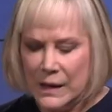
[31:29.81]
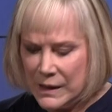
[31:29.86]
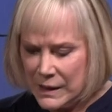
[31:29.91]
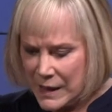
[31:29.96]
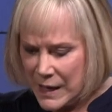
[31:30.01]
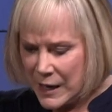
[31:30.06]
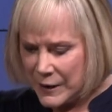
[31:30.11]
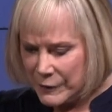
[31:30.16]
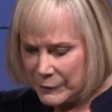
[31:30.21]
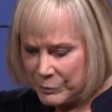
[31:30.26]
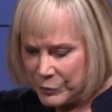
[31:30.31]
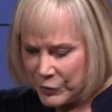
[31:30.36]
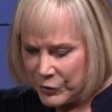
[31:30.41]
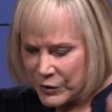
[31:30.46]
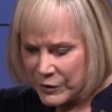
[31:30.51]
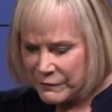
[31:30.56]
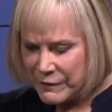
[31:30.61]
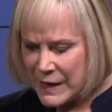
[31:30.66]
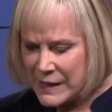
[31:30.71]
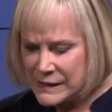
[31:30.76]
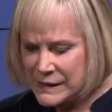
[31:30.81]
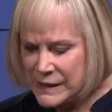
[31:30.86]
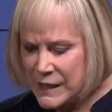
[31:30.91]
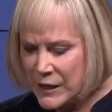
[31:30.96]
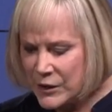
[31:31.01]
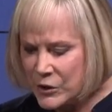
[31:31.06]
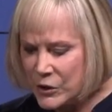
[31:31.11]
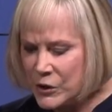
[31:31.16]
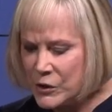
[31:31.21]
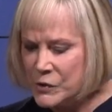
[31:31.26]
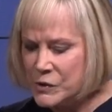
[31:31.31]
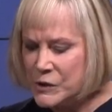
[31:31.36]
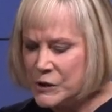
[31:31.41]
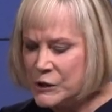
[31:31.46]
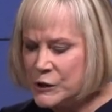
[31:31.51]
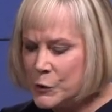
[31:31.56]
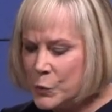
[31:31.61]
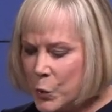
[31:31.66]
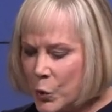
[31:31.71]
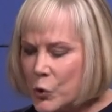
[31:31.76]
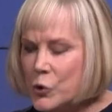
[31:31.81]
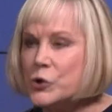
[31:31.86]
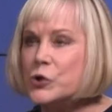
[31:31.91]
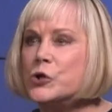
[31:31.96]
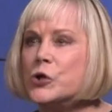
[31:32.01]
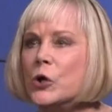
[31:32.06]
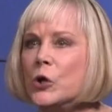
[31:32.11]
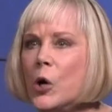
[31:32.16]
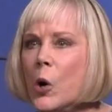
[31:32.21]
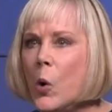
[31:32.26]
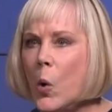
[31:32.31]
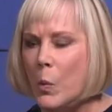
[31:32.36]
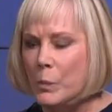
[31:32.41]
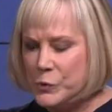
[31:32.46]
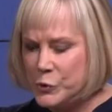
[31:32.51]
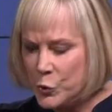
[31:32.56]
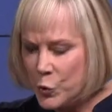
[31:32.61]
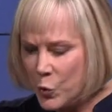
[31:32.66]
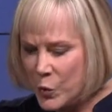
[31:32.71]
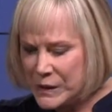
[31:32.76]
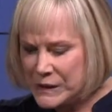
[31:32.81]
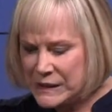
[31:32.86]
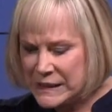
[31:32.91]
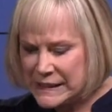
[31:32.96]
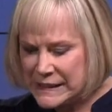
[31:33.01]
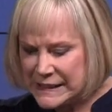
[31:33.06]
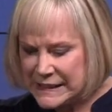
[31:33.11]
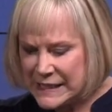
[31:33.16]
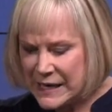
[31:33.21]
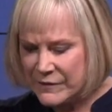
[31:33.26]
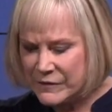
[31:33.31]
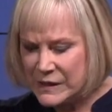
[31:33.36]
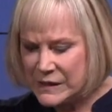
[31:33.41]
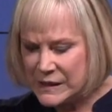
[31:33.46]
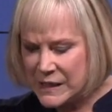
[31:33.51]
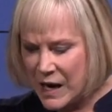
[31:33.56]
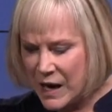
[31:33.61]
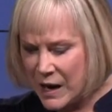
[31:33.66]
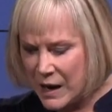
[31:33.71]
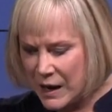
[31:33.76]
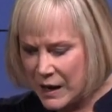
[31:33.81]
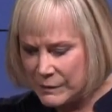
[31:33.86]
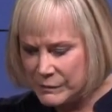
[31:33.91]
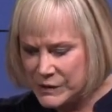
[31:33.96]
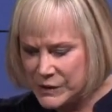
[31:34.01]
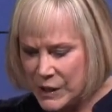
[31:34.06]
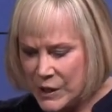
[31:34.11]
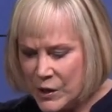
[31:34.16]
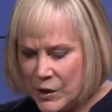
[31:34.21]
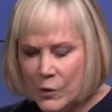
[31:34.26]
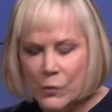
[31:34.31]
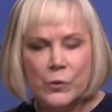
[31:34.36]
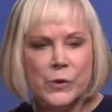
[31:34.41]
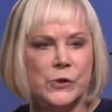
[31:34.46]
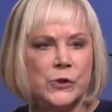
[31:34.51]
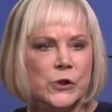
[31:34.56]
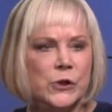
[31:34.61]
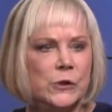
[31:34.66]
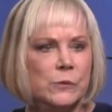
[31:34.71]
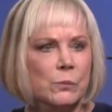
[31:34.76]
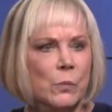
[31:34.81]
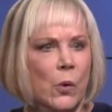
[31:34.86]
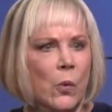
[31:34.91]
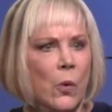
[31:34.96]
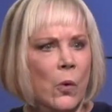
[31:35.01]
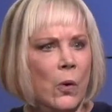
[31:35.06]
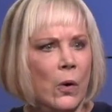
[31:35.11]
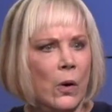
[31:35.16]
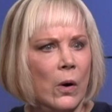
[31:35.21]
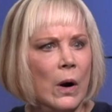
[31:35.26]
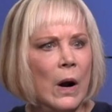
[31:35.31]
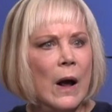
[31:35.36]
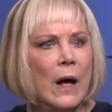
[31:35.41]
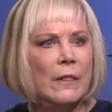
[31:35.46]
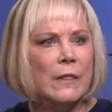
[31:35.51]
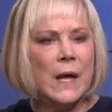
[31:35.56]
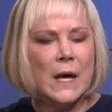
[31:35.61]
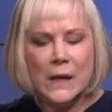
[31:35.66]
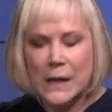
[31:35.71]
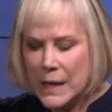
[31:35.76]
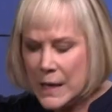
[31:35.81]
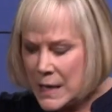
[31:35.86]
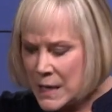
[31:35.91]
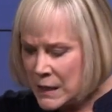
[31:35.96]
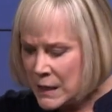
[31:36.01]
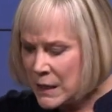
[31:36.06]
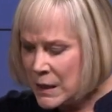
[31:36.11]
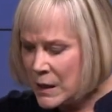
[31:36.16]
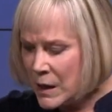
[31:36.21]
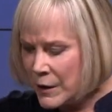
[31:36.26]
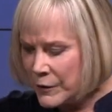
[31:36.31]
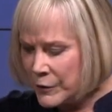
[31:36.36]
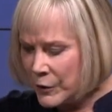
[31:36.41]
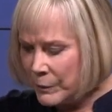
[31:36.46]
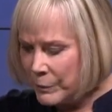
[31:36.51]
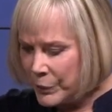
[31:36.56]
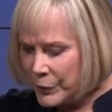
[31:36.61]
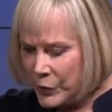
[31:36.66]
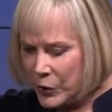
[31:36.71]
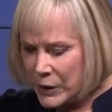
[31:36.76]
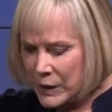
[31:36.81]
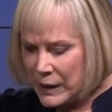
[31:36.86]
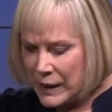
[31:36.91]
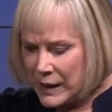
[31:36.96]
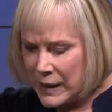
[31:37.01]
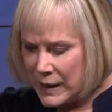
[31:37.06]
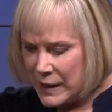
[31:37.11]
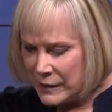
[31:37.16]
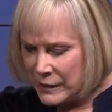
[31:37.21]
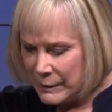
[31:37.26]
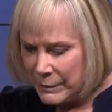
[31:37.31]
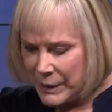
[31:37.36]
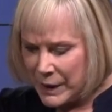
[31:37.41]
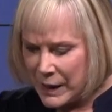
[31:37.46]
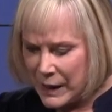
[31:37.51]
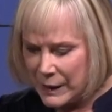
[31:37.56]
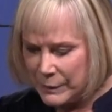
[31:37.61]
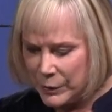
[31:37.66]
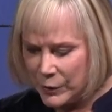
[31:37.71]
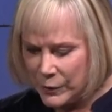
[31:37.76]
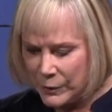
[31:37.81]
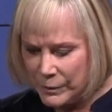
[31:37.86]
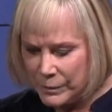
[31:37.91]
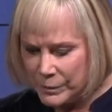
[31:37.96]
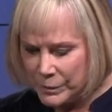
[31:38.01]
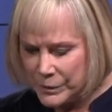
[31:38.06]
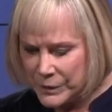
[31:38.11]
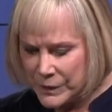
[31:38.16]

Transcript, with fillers: Now, the book of Isaiah uses the word shalom 27 times, which is more than any other book in the Bible.